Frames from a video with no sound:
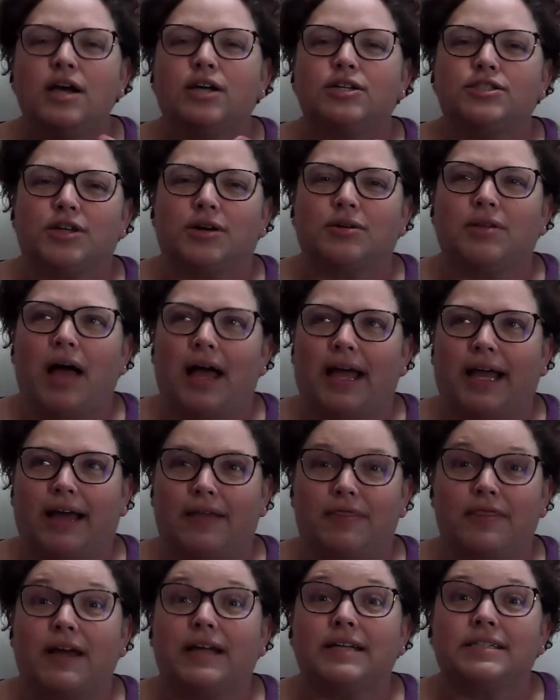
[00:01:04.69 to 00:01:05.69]
So like
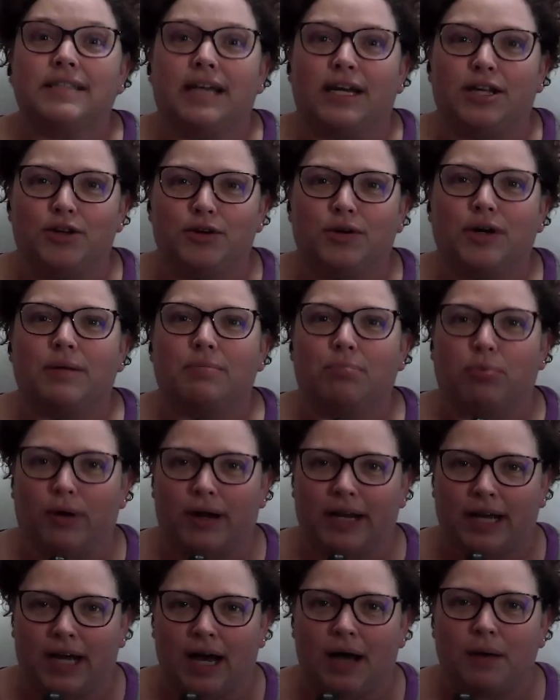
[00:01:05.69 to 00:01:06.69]
things that you could
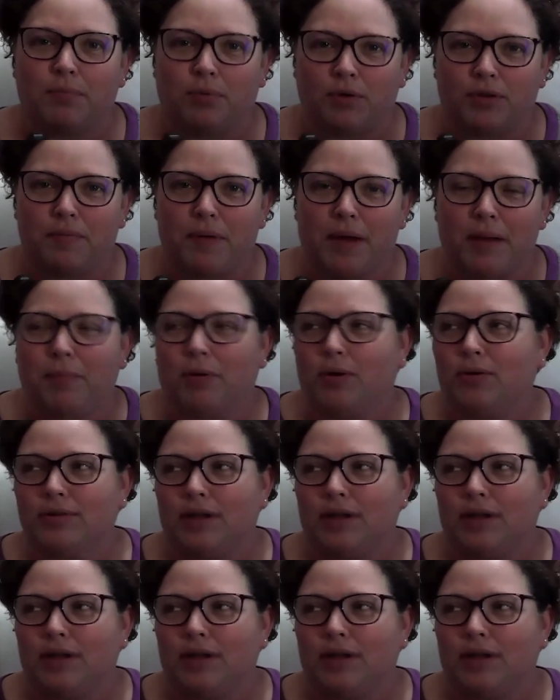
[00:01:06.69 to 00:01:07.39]
bring up with people.